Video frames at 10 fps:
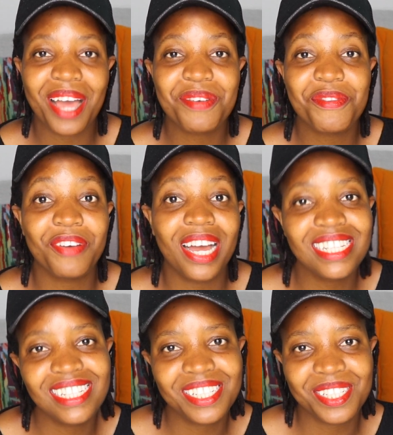
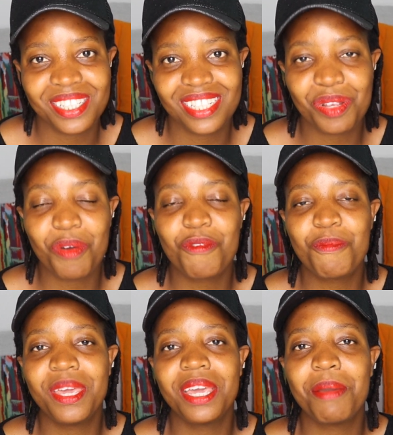advantages
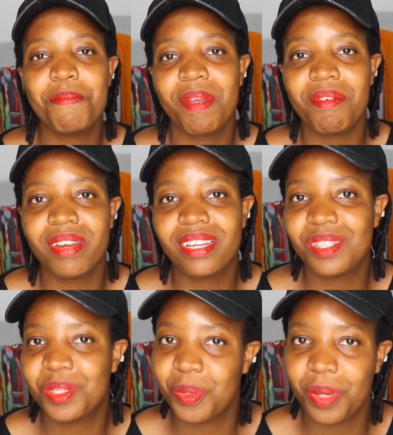of being married
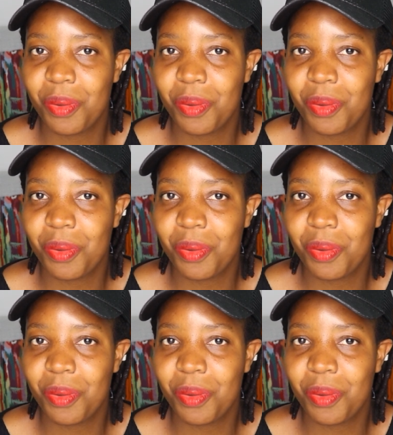to